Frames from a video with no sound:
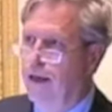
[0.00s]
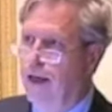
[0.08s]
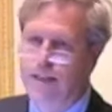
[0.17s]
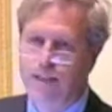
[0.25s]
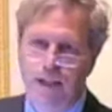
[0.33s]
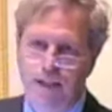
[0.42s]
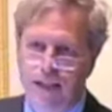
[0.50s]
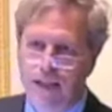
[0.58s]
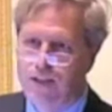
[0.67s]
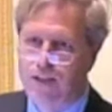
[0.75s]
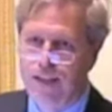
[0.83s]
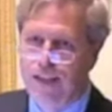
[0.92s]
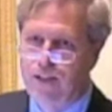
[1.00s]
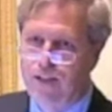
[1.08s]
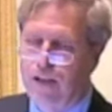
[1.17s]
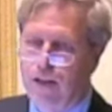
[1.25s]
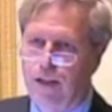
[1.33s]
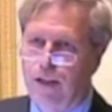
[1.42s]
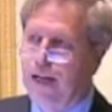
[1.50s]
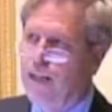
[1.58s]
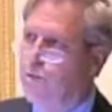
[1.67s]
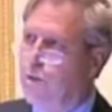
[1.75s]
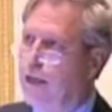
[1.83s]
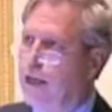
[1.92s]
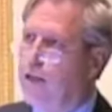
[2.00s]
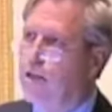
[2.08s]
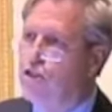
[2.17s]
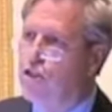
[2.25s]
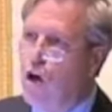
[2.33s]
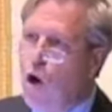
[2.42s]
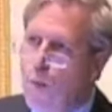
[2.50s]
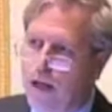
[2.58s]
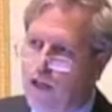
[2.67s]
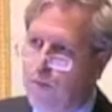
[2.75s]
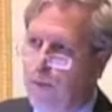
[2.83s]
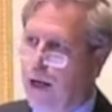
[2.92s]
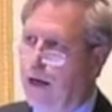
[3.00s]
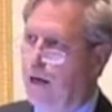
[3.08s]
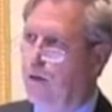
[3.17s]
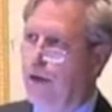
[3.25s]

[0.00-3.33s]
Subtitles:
I said, yes, it is. The glass we get is so much better.